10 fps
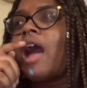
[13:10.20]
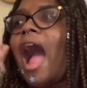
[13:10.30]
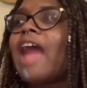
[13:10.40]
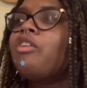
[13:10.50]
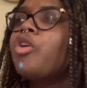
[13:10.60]

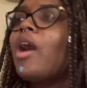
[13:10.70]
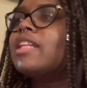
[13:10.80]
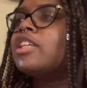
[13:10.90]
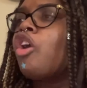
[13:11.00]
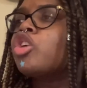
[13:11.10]
I don't know how to
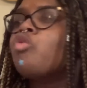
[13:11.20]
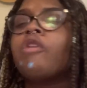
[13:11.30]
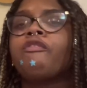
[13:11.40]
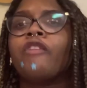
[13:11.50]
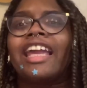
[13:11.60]
tell you
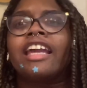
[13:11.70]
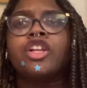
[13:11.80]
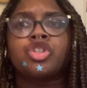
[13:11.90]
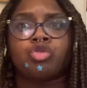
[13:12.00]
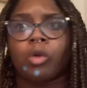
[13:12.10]
what
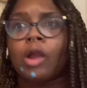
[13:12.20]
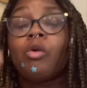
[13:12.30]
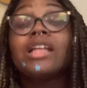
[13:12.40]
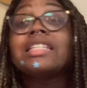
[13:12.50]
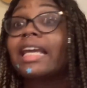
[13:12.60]

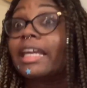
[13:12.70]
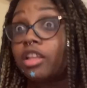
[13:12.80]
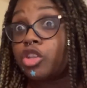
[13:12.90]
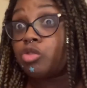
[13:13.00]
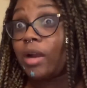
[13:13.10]
is
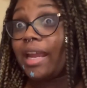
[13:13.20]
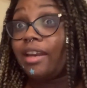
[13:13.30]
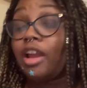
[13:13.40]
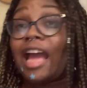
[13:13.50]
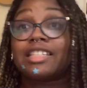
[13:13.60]
English
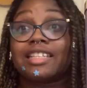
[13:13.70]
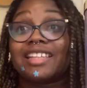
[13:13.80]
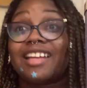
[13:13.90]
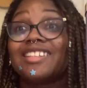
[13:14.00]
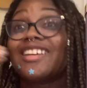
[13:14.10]
rain as a
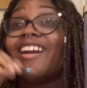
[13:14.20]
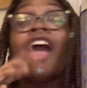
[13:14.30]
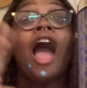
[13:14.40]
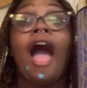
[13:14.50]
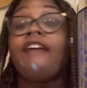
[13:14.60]
scent.
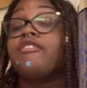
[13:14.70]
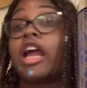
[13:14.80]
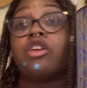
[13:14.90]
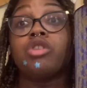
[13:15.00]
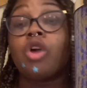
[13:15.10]
I
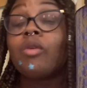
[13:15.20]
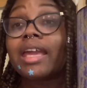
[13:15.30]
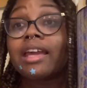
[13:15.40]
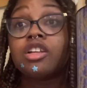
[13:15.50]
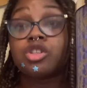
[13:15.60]
don't know what
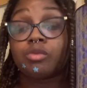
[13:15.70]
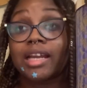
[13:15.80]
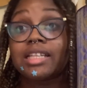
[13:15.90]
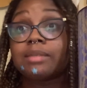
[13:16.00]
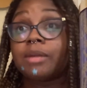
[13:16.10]
English
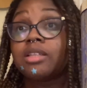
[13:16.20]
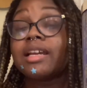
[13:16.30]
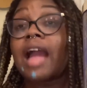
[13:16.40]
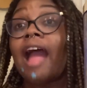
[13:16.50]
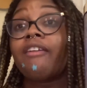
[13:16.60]
rain smells
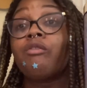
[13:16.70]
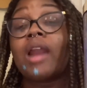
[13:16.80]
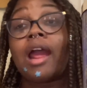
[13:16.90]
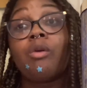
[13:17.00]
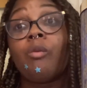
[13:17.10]
like. When
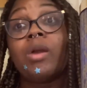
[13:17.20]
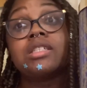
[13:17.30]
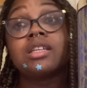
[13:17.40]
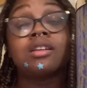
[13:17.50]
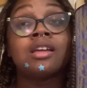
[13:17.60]
I went
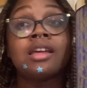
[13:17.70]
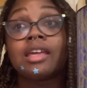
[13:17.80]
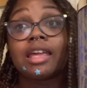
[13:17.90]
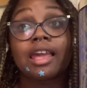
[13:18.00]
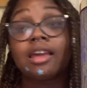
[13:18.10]
to
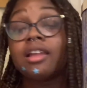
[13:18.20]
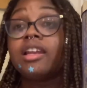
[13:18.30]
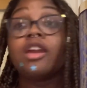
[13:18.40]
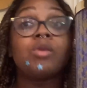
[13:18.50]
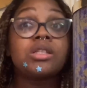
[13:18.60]

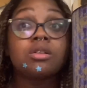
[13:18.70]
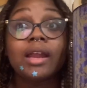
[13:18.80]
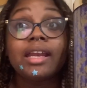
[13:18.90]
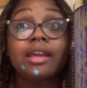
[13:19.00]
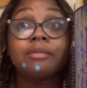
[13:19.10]
England, it wasn't
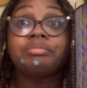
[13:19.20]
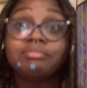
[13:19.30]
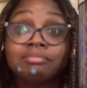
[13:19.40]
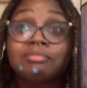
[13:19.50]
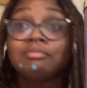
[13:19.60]
raining.
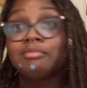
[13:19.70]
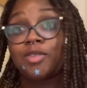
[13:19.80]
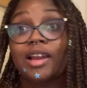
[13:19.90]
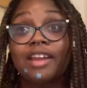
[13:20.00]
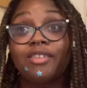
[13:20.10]

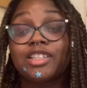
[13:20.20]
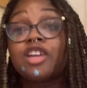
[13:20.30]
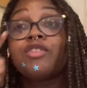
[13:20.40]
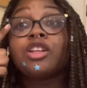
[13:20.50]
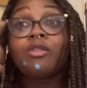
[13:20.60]
So I can't really tell
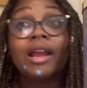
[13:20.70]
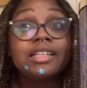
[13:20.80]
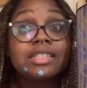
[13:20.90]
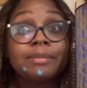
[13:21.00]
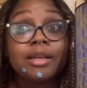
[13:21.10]
you what the
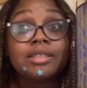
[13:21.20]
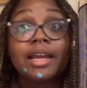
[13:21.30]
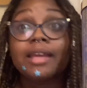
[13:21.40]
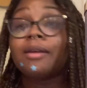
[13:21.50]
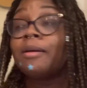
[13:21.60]
rain smells
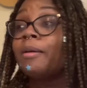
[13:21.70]
like